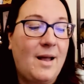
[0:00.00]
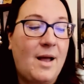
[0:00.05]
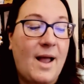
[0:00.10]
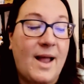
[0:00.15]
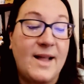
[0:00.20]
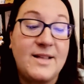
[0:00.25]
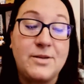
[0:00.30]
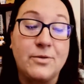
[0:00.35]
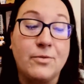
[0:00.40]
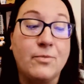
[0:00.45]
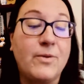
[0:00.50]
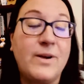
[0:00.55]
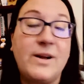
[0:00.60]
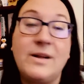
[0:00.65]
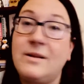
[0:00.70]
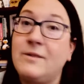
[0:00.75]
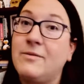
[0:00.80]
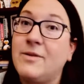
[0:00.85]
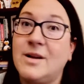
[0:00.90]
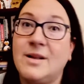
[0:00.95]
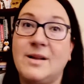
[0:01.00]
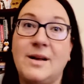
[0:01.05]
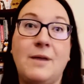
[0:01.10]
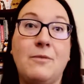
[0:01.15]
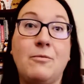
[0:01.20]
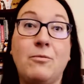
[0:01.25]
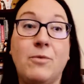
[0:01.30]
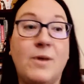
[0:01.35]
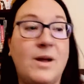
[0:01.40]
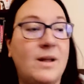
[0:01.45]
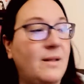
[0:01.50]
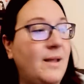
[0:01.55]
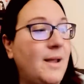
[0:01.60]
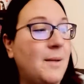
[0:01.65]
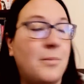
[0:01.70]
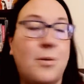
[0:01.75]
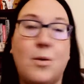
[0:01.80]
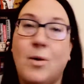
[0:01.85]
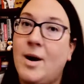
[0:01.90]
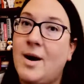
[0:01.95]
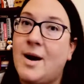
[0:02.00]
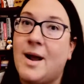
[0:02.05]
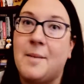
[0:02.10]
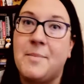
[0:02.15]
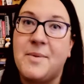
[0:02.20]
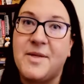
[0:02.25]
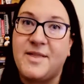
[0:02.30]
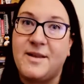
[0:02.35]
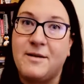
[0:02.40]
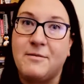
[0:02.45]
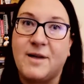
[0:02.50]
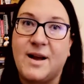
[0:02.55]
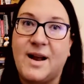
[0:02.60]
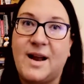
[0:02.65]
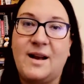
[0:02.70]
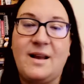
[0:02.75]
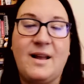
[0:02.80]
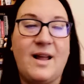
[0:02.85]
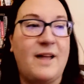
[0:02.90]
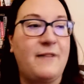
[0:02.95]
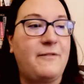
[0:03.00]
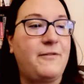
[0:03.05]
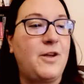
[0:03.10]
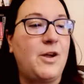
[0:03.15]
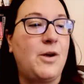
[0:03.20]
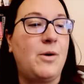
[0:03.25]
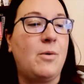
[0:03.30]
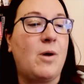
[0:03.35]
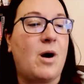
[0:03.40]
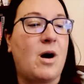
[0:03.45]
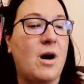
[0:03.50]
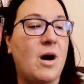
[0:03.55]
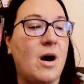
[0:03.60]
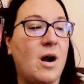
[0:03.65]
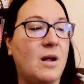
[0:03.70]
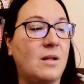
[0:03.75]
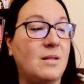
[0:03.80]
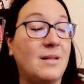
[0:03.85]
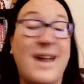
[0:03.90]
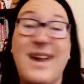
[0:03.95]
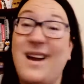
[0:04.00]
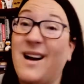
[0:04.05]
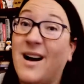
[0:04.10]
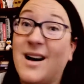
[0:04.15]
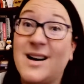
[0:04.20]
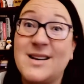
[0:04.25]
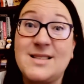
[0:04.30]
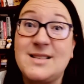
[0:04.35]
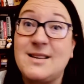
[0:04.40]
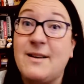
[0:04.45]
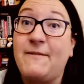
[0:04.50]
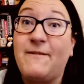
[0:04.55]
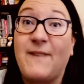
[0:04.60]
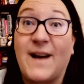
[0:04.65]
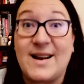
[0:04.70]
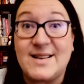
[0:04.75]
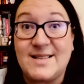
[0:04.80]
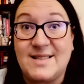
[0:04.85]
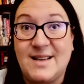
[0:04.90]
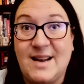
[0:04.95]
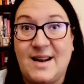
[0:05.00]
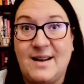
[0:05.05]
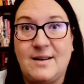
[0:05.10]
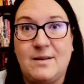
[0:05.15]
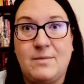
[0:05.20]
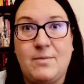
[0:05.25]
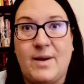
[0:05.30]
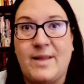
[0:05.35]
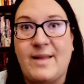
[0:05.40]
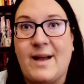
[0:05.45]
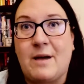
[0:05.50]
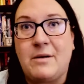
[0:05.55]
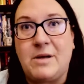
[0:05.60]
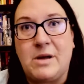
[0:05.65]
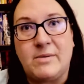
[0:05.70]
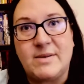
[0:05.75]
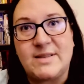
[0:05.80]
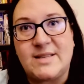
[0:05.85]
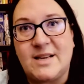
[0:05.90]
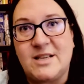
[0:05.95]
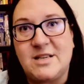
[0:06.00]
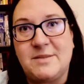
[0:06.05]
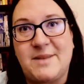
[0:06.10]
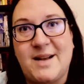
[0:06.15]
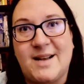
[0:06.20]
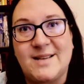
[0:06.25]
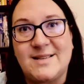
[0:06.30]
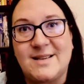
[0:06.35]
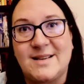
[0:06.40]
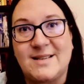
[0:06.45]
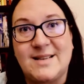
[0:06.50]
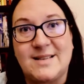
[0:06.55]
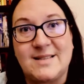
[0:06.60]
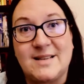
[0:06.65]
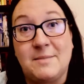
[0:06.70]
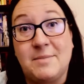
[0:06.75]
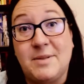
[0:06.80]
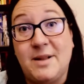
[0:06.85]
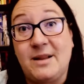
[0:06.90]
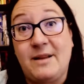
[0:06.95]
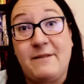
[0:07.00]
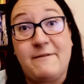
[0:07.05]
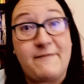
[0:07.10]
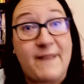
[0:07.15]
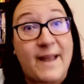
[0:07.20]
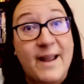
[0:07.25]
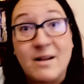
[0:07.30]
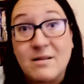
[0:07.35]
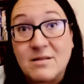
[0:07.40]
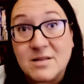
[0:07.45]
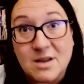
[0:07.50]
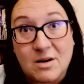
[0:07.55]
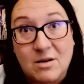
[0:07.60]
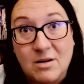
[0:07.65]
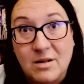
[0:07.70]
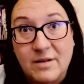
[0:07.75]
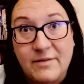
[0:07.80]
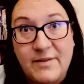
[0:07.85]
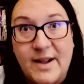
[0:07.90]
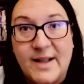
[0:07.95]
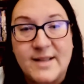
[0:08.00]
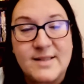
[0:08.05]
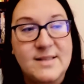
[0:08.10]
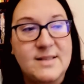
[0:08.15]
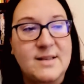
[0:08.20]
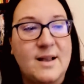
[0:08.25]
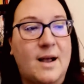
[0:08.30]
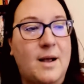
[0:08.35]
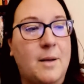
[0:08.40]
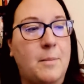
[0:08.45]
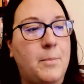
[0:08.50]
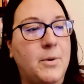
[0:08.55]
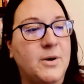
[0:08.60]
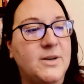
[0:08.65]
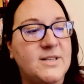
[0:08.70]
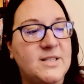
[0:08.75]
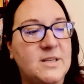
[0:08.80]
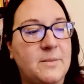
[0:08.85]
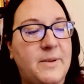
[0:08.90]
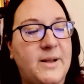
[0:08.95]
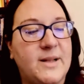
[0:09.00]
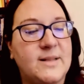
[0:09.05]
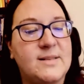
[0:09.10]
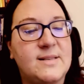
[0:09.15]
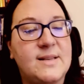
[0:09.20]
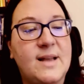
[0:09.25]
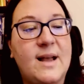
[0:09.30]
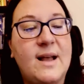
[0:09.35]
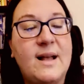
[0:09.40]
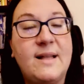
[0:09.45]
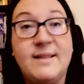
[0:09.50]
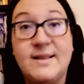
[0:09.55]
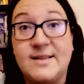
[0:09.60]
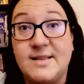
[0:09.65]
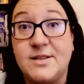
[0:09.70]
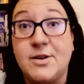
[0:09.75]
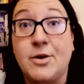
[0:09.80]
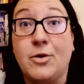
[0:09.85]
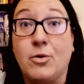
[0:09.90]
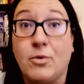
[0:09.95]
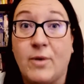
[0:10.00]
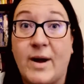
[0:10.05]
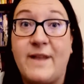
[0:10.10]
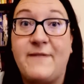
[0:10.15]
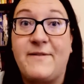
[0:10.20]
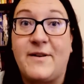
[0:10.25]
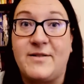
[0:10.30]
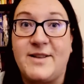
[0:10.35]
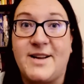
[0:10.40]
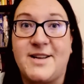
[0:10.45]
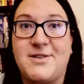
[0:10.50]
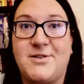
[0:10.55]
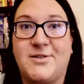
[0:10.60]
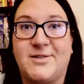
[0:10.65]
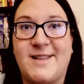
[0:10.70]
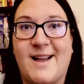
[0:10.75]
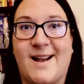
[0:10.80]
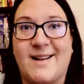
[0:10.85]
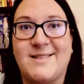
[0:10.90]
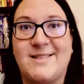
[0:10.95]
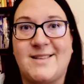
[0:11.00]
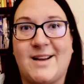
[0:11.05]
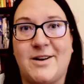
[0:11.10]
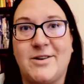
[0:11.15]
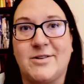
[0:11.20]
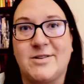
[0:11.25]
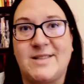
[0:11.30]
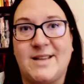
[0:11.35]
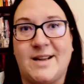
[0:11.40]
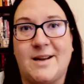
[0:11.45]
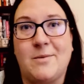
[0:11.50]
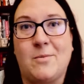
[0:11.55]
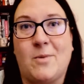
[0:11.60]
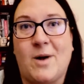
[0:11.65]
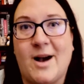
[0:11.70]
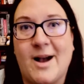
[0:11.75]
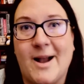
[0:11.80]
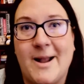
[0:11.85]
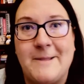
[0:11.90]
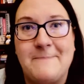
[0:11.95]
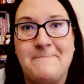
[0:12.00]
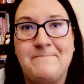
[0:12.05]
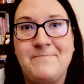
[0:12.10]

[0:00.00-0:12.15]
It's a really, really, really important empathy read. If you are, like us, fascinated with how USA Gymnastics has completely failed all of its participants, this is a great foundational text to understand why.